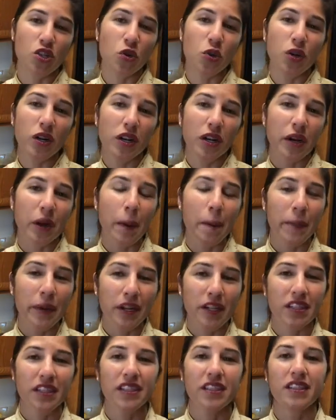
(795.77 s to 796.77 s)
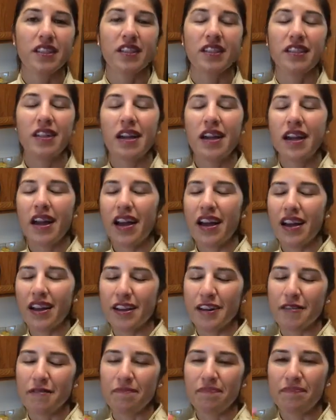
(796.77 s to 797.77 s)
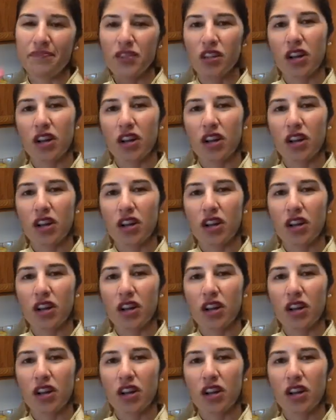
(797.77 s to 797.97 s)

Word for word: your personal um,